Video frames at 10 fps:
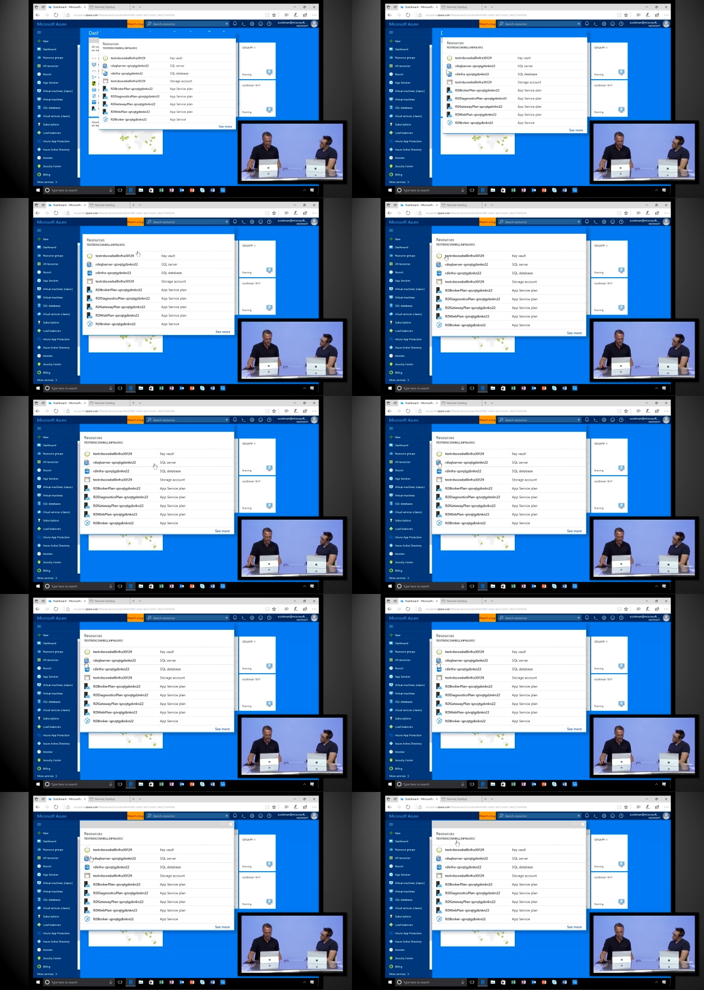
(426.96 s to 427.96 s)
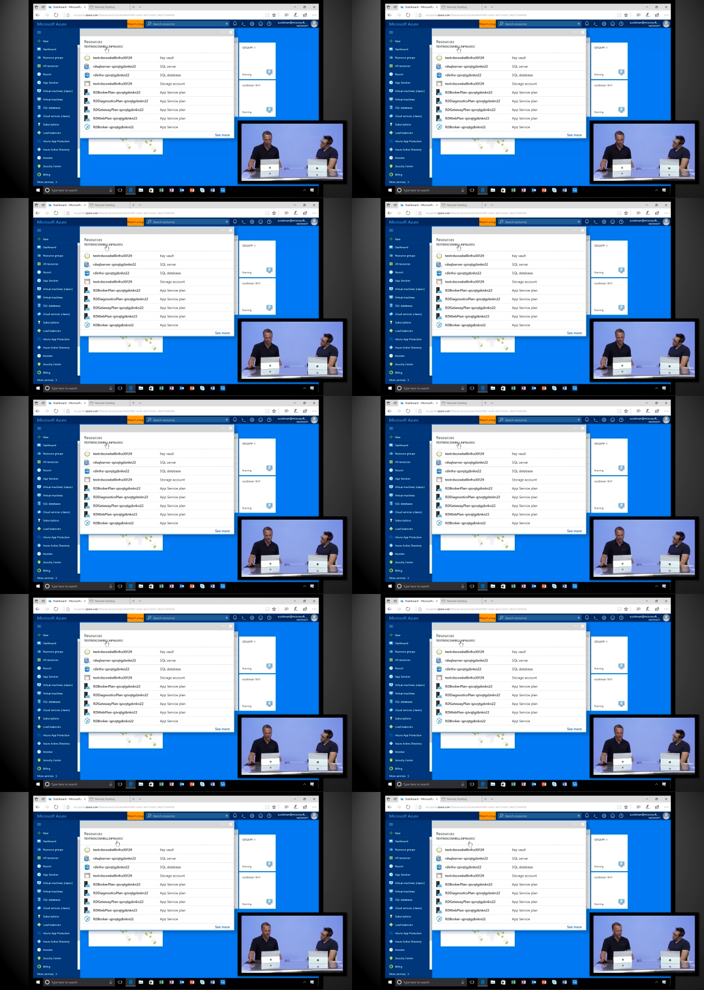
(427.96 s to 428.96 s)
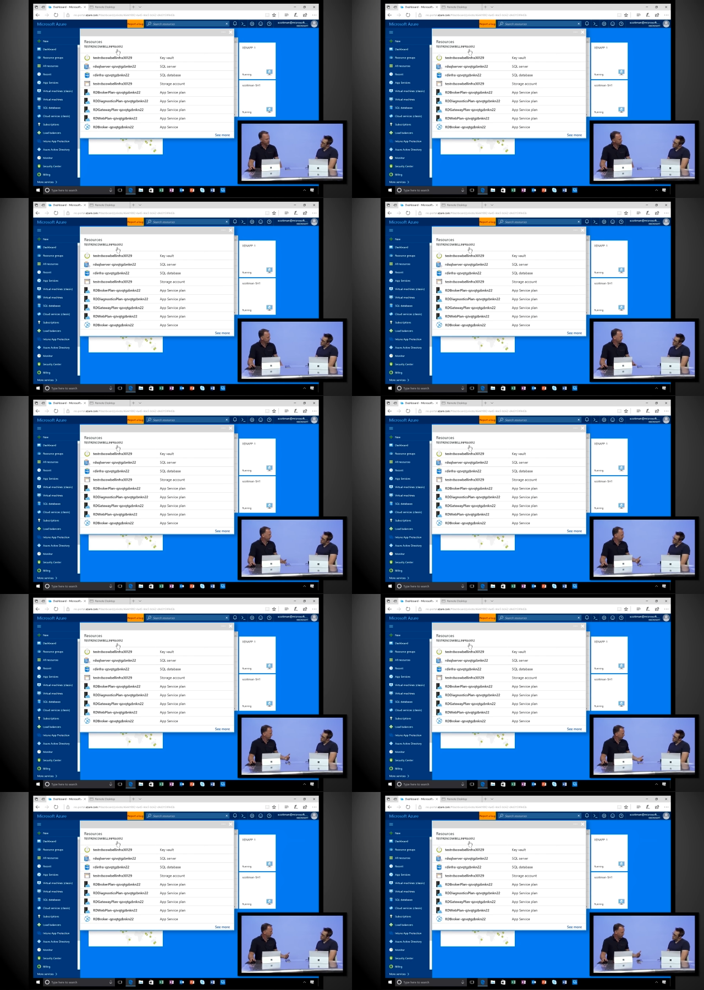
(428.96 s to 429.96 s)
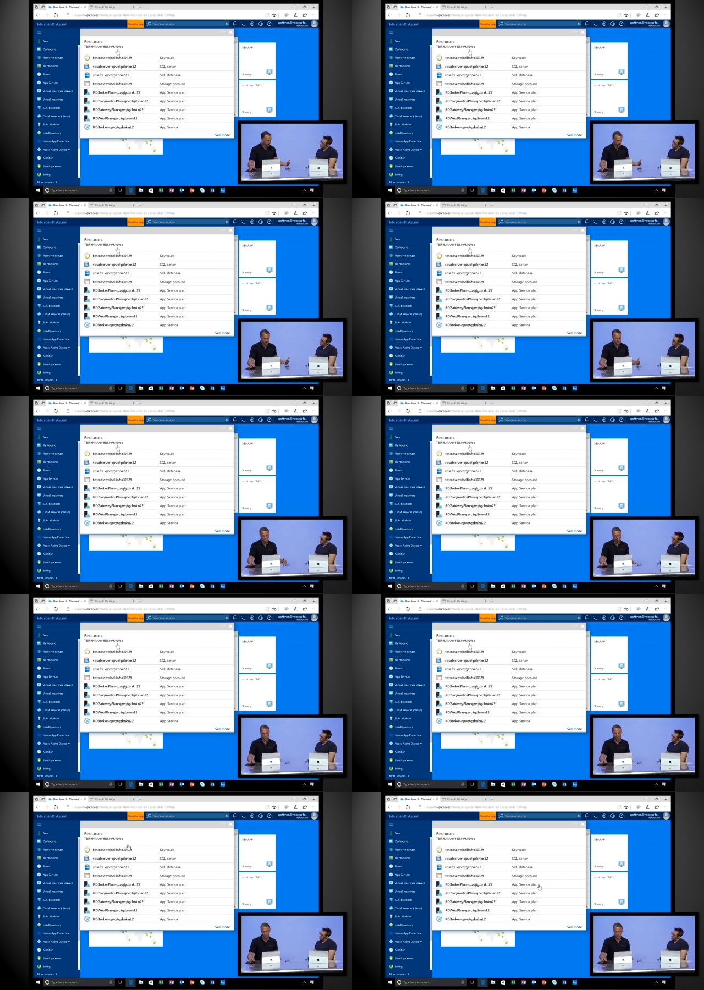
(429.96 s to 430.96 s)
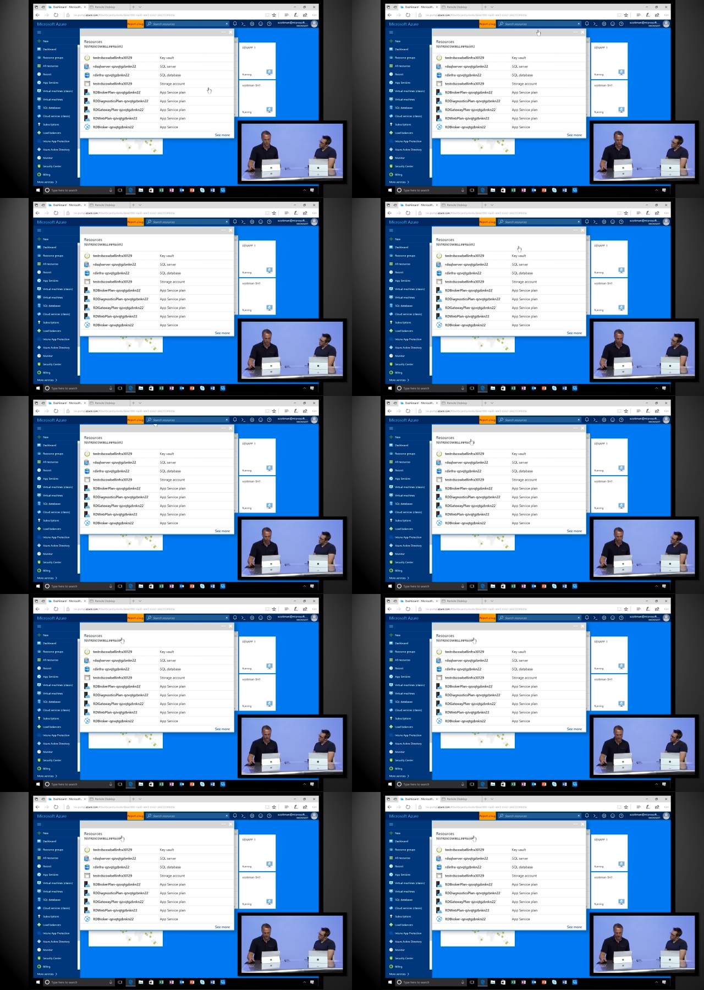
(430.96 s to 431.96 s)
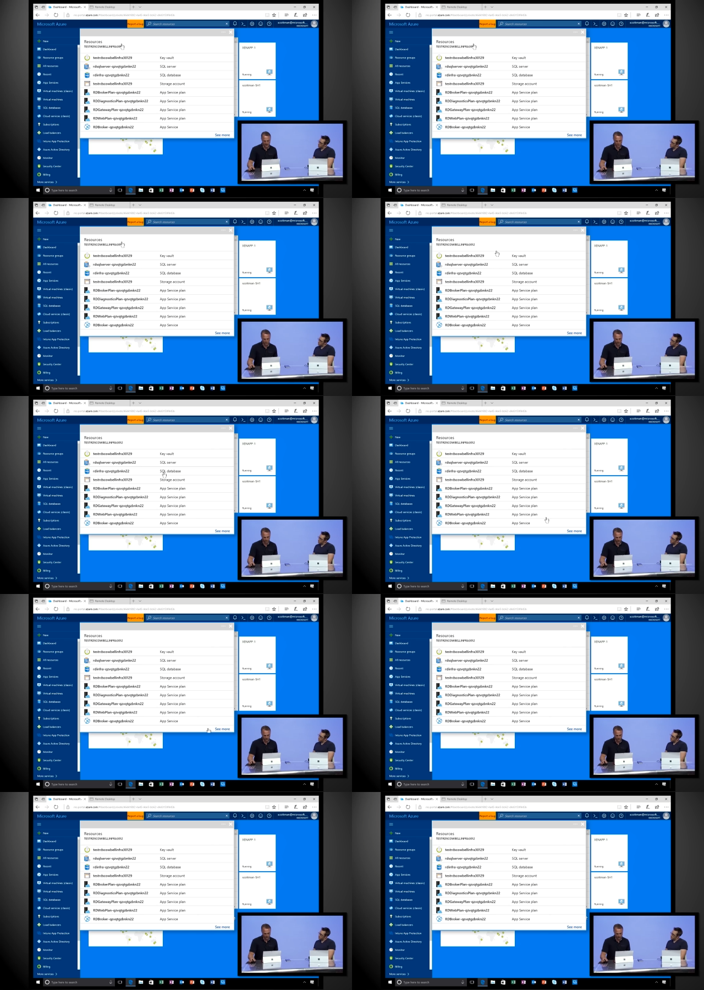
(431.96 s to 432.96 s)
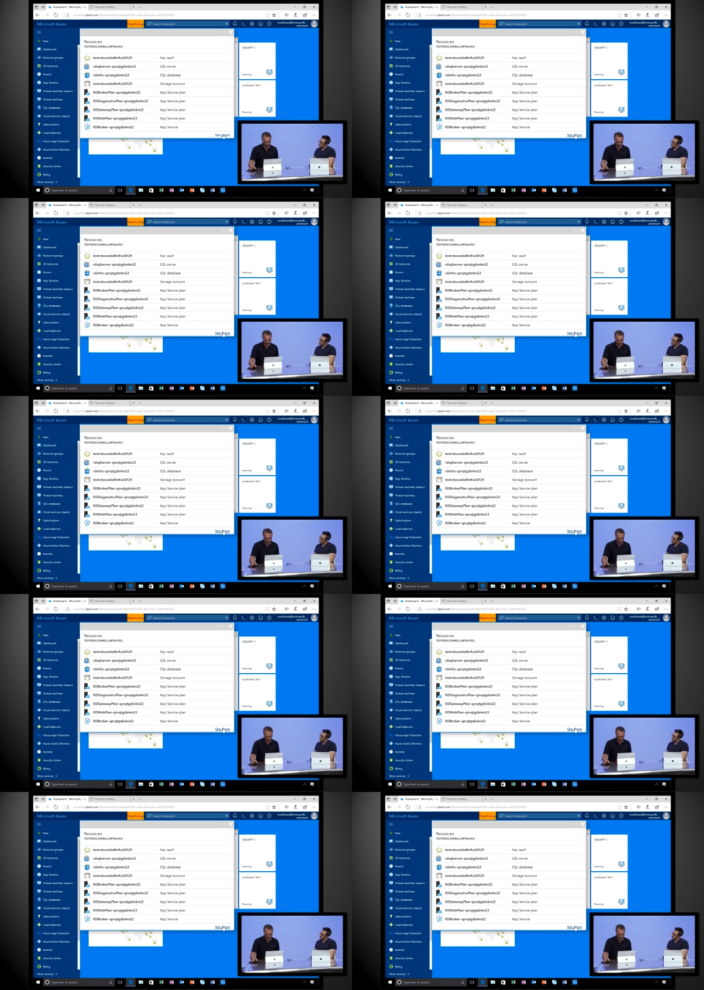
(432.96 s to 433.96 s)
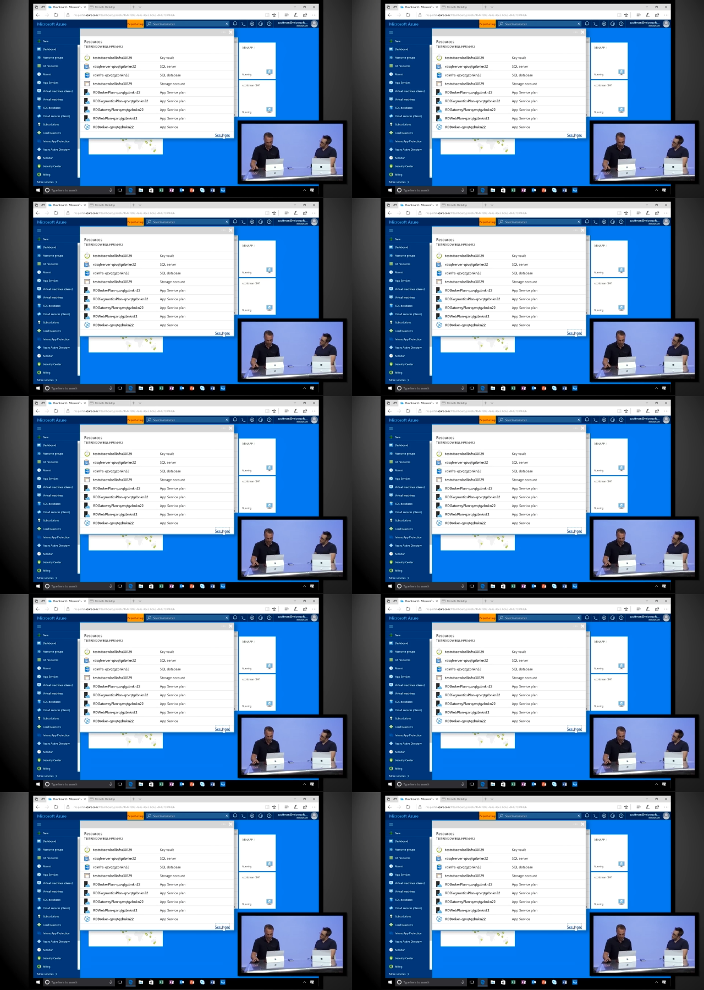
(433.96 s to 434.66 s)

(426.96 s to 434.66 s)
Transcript: (no speaker visible)